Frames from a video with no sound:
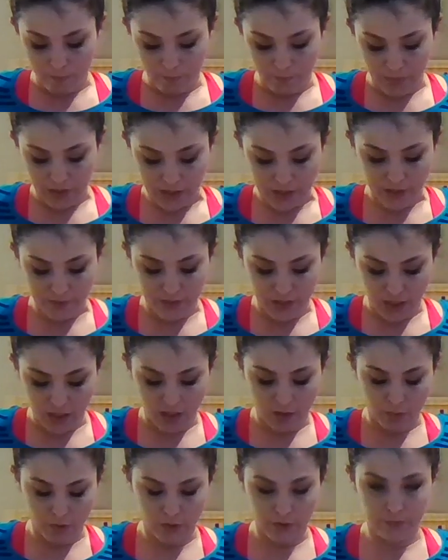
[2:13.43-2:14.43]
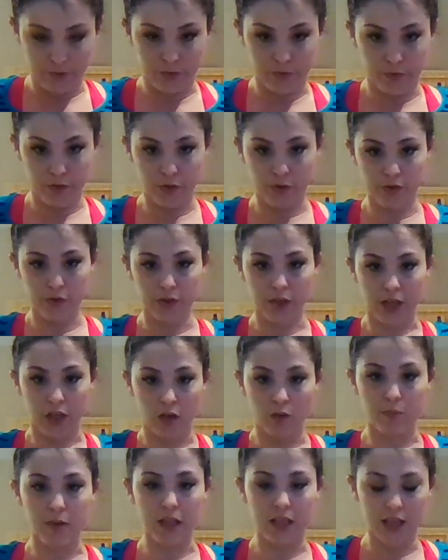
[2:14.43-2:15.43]
it's FDA approved for like
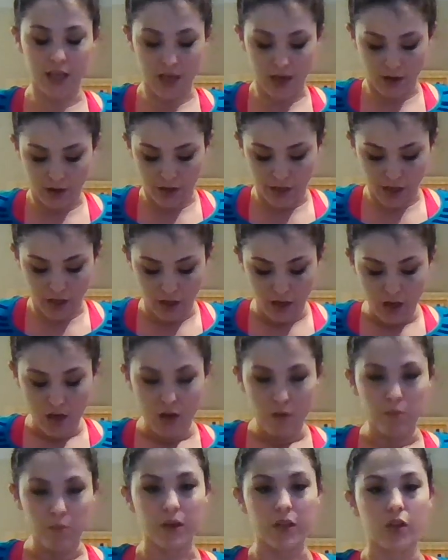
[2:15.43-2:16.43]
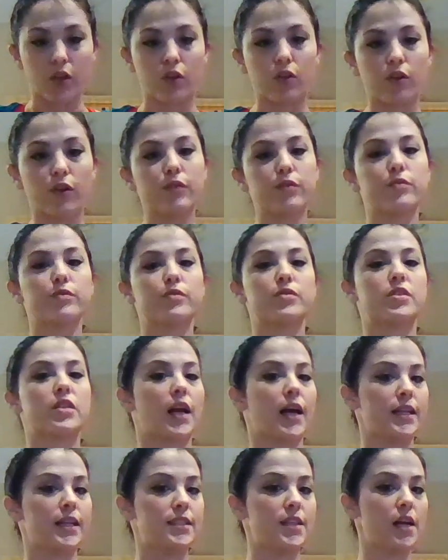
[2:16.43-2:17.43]
your belly area, but the clothes that
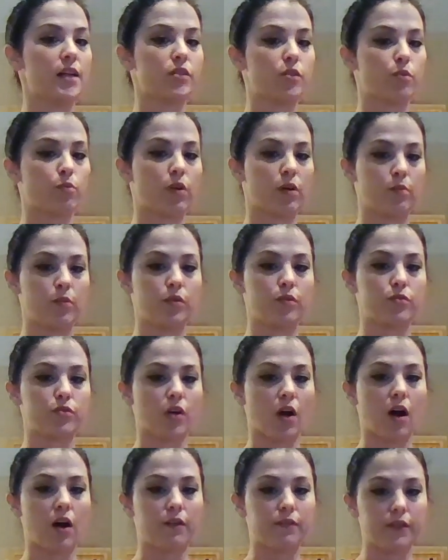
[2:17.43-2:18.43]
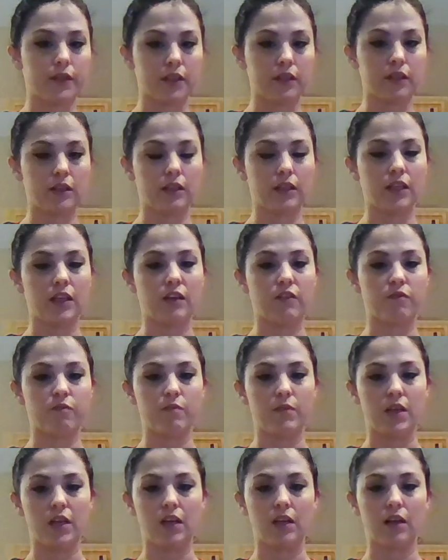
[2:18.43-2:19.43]
I tend to wear most often leave
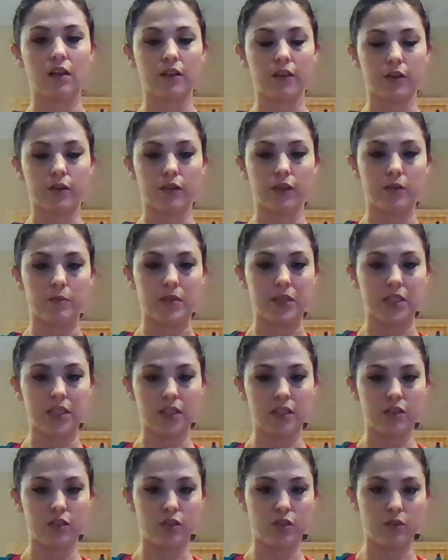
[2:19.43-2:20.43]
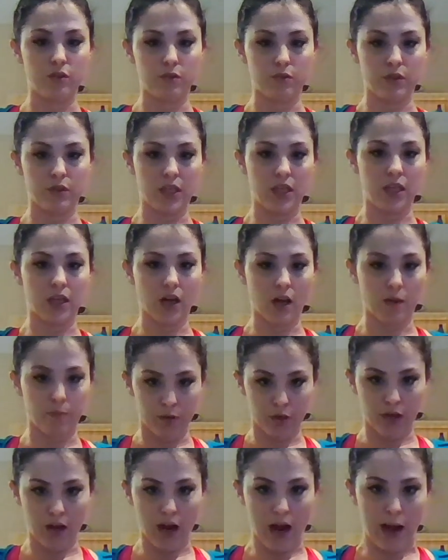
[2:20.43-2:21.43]
me a little limited to the
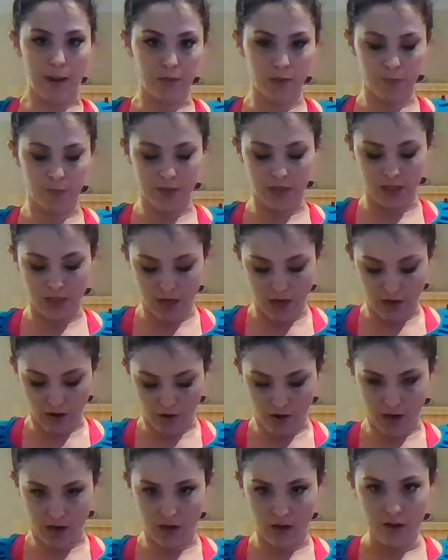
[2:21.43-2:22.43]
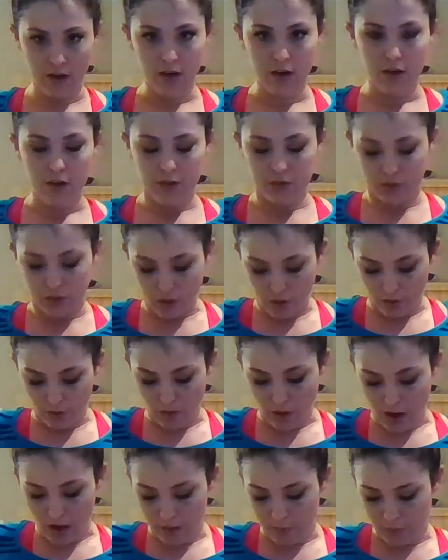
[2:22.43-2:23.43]
upper abdomen area. So
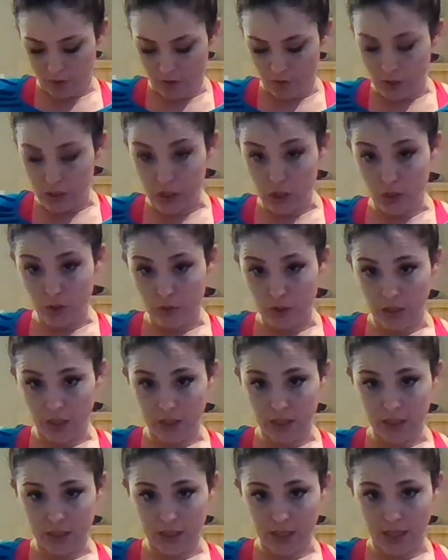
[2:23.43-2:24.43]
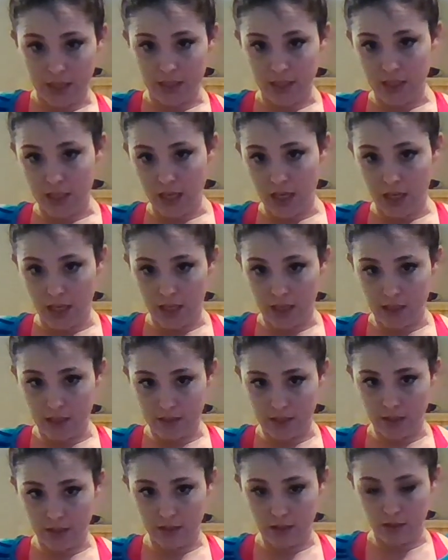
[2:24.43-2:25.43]
I'm going to do it on this side today because
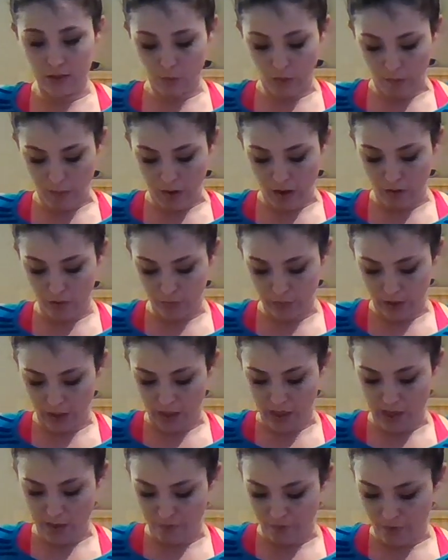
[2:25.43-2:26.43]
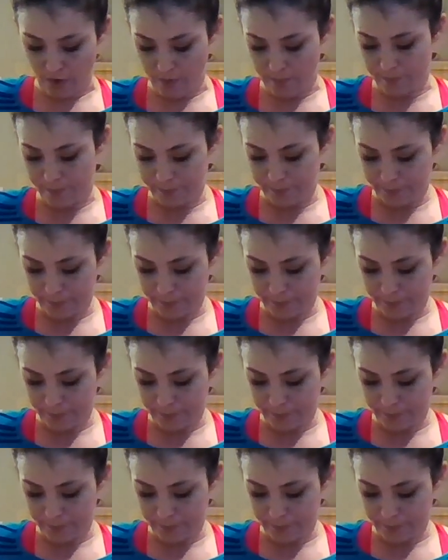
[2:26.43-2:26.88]
this is where my old one came from.